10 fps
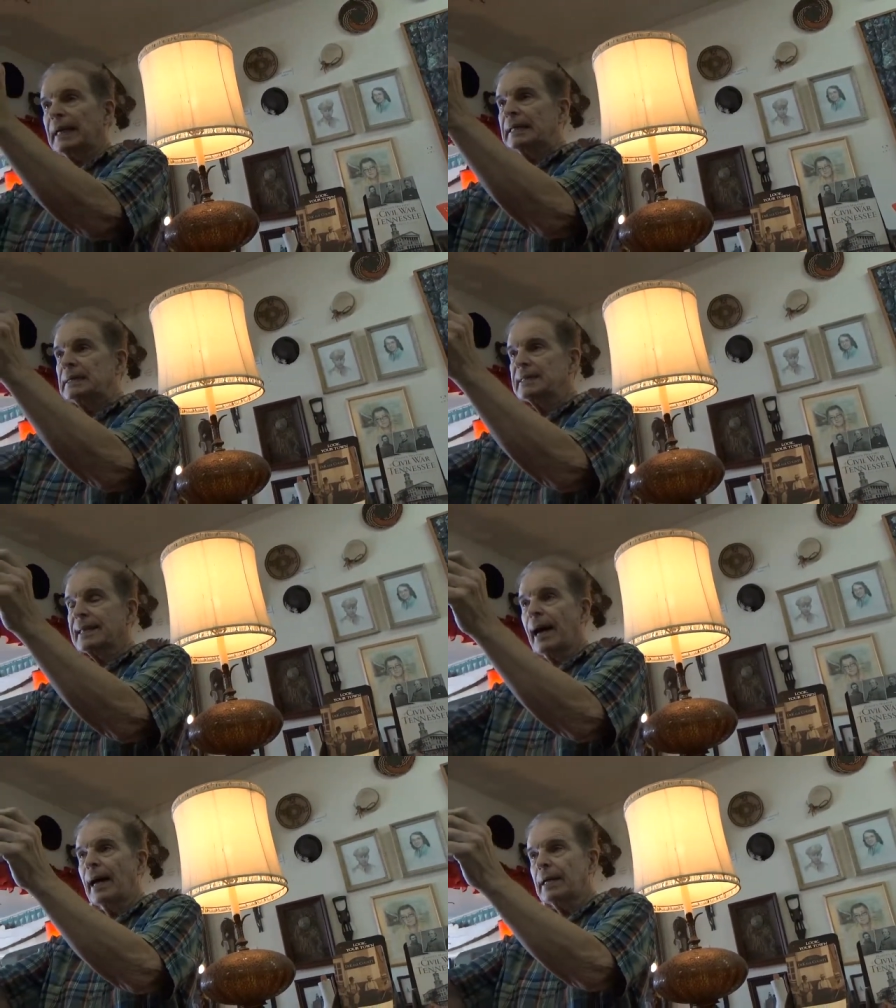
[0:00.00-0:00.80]

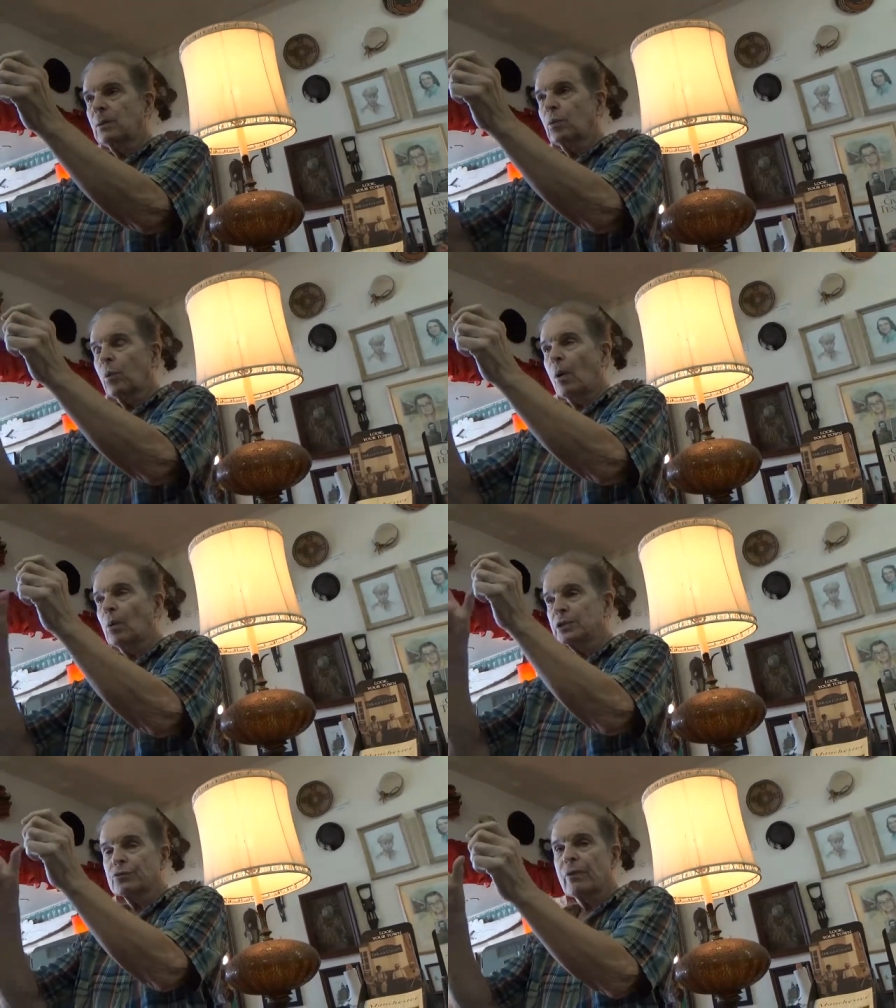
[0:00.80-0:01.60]
inside what
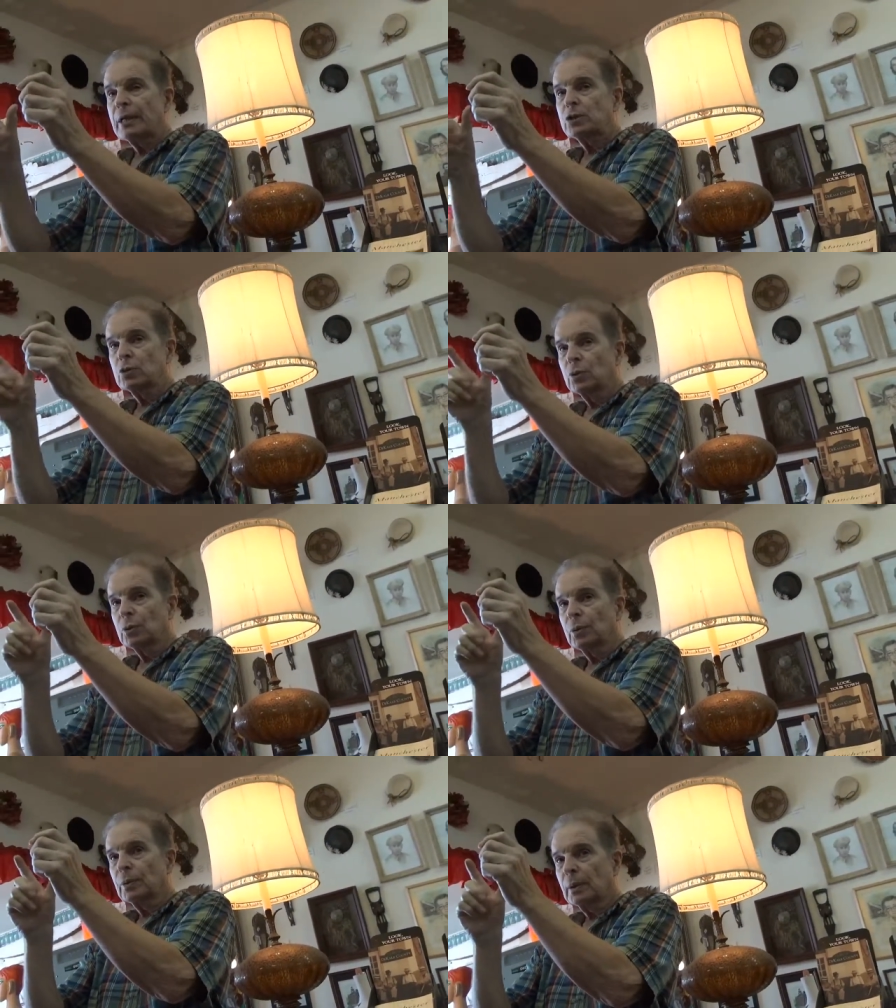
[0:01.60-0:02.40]
was
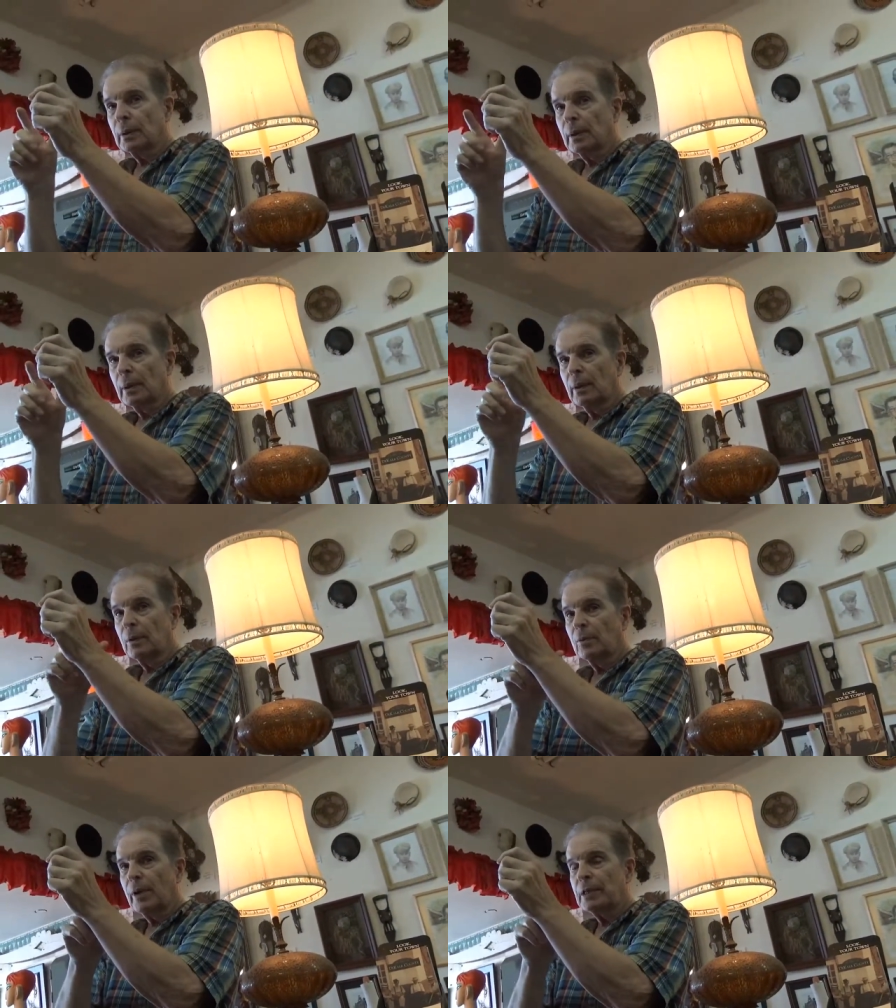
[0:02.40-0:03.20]
Rachel,
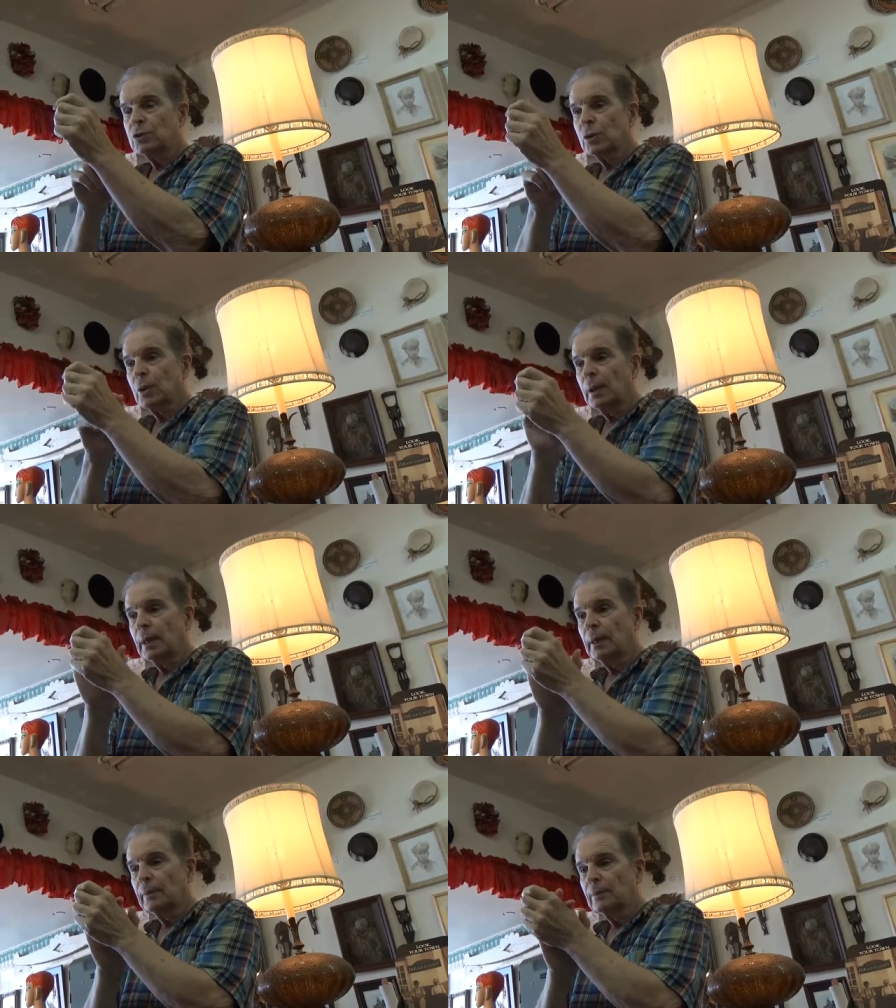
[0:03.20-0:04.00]
Rachel,
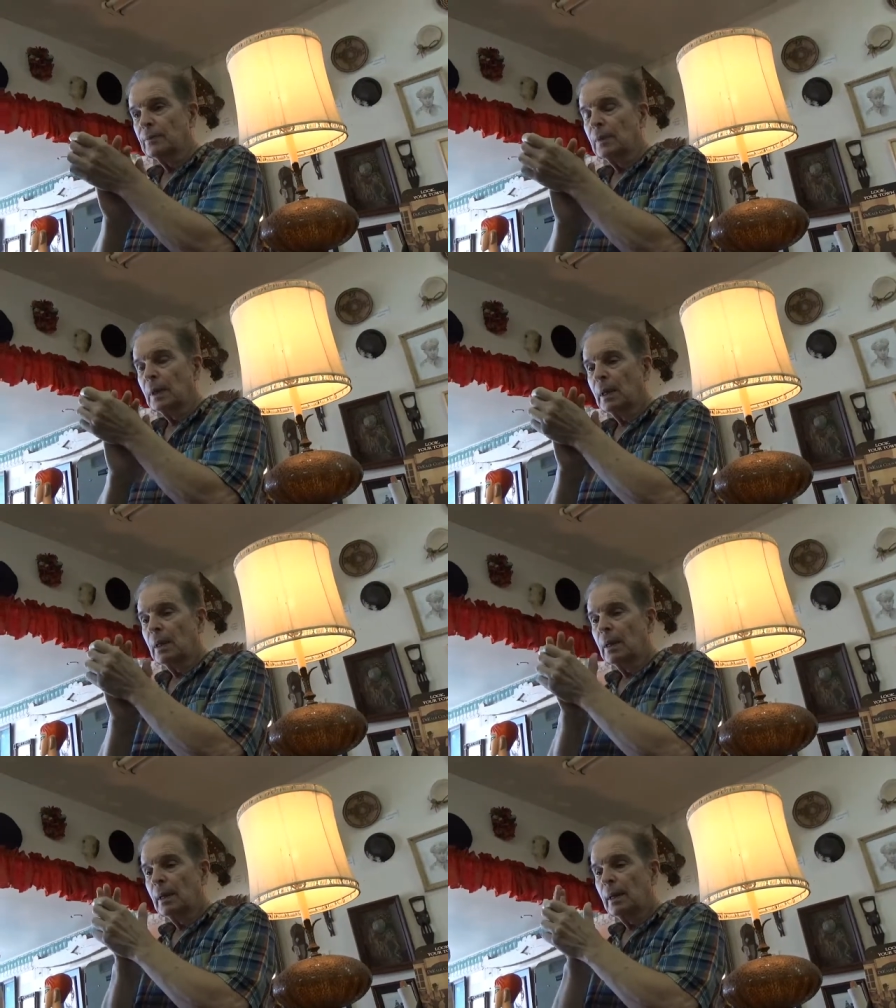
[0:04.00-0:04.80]
uh,
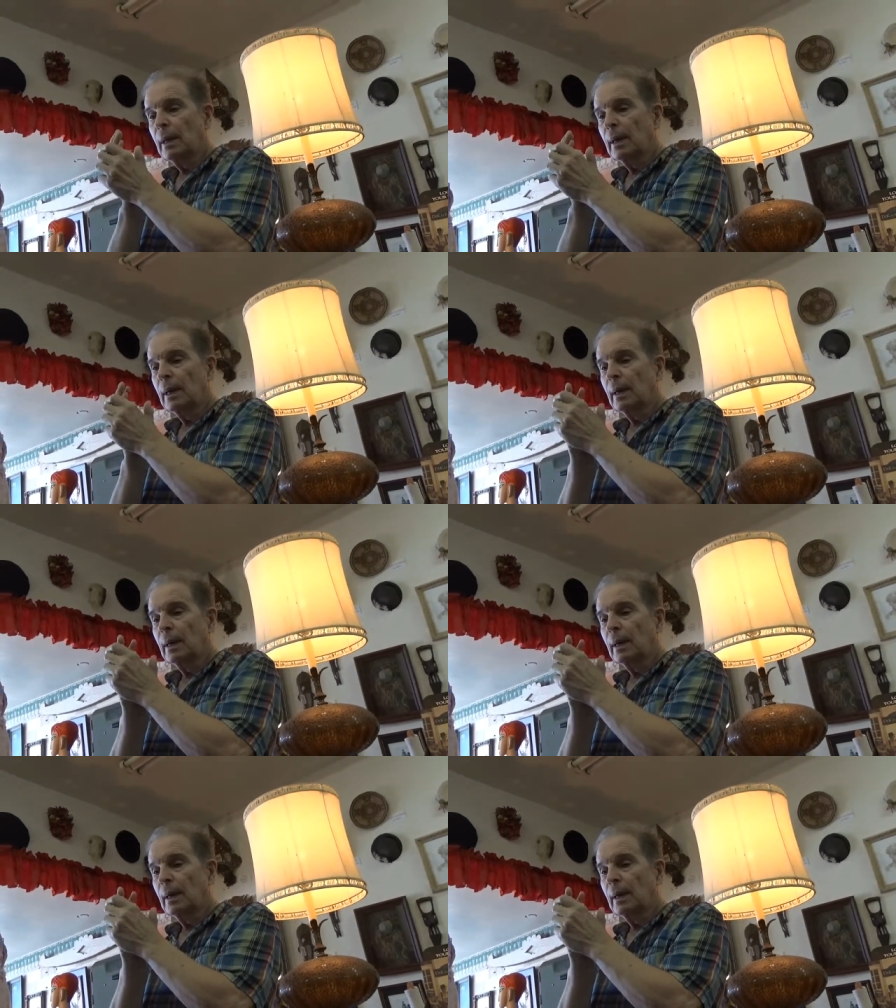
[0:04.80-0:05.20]
uh,